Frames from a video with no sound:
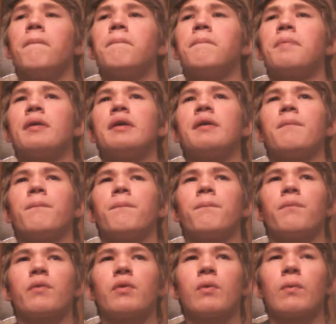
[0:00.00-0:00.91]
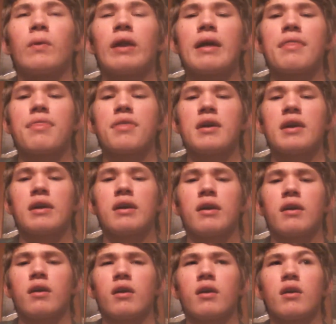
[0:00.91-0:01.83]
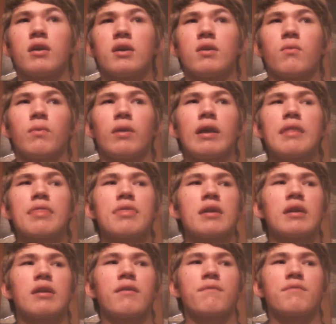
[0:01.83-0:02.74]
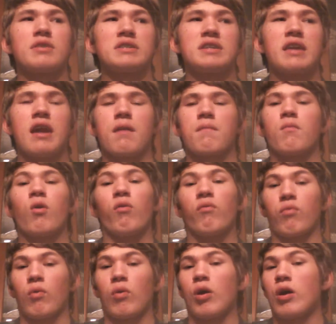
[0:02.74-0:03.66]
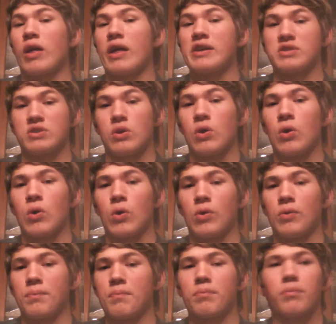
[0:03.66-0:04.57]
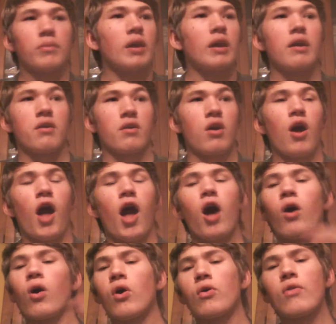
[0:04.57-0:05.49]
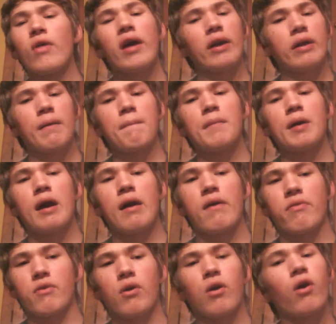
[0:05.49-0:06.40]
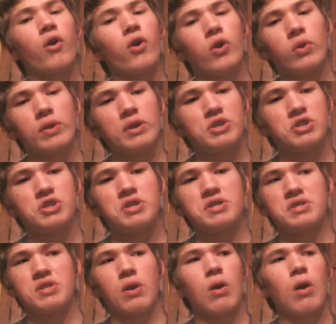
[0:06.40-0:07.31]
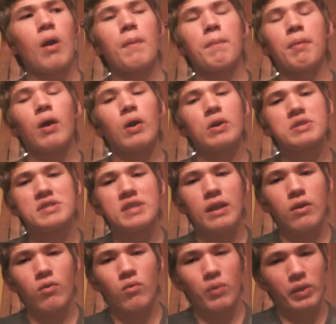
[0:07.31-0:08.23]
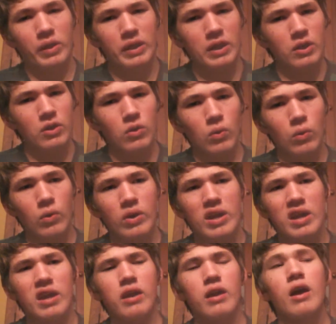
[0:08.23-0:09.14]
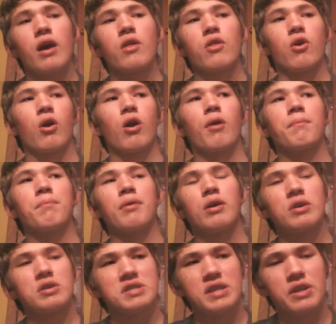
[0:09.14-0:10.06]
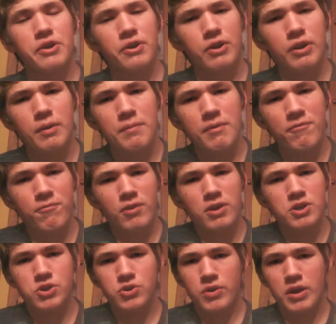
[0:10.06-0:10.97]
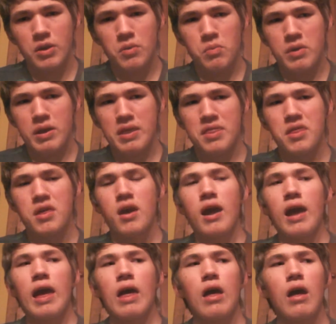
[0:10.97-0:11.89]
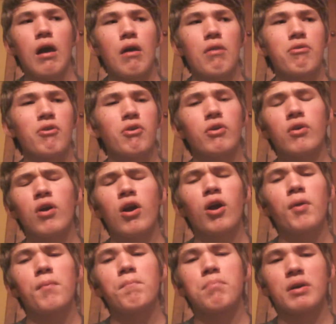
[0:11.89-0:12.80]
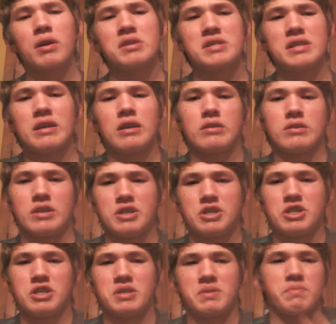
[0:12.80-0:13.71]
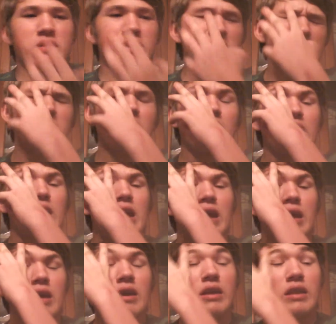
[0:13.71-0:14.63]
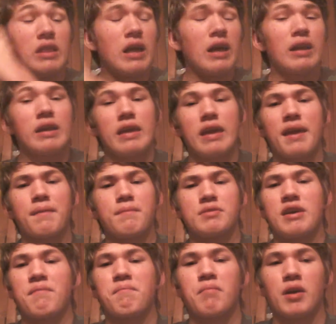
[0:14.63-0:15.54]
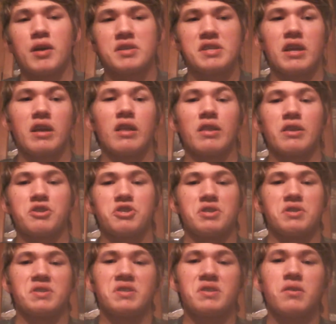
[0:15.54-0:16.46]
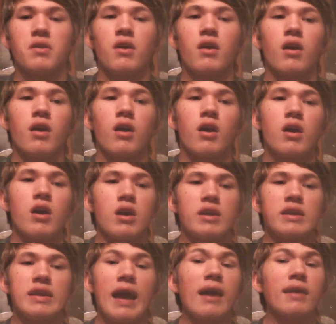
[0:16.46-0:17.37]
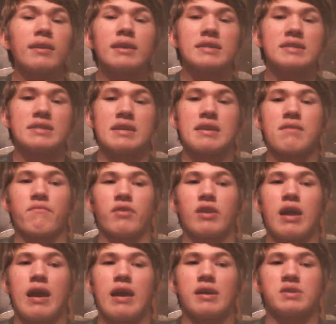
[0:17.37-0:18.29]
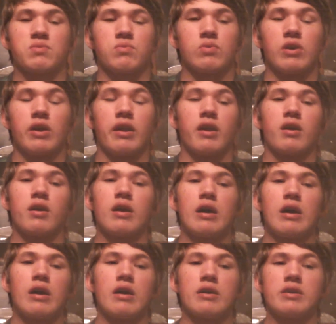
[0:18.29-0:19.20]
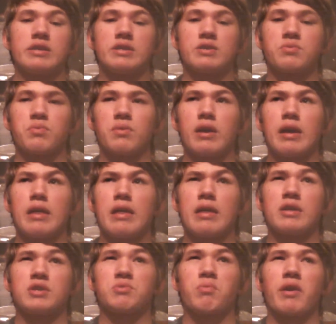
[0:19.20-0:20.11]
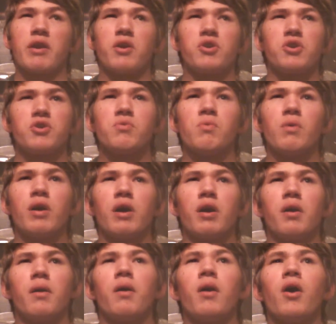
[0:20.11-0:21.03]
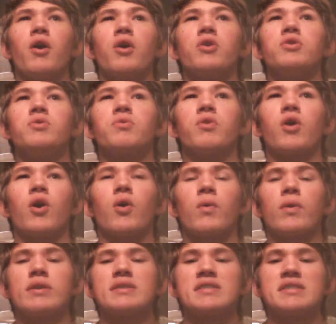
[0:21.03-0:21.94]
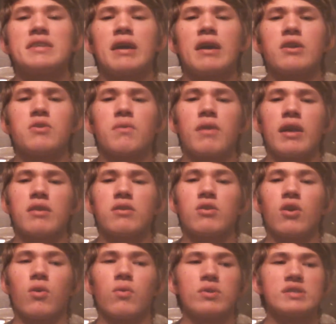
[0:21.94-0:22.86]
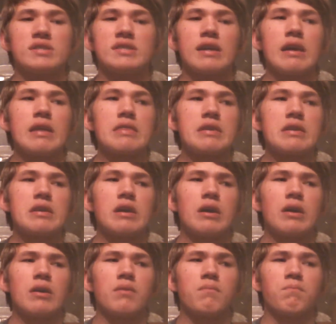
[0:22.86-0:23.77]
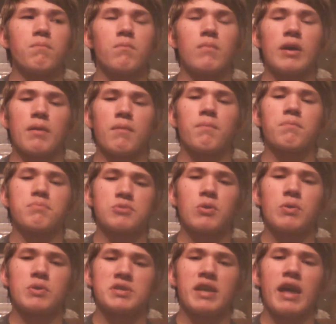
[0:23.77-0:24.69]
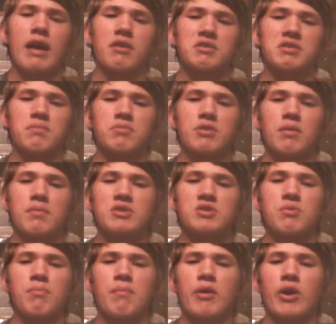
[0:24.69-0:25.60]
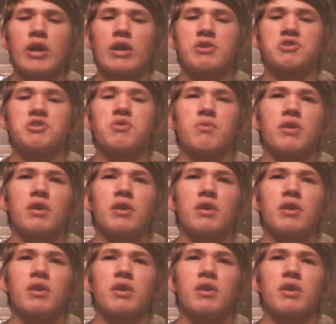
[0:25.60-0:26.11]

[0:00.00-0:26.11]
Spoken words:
But what I think of this game overall as a whole, all of that combined, there are glitches, there are parts that are really annoying, there are parts that you're going to be frustrated with. There are bugs and glitches, but a lot of games have bugs and glitches. Galaxy even has one. It's where you go inside. You can go inside the. Of course, Galaxy. I'm talking about Super Mario Galaxy.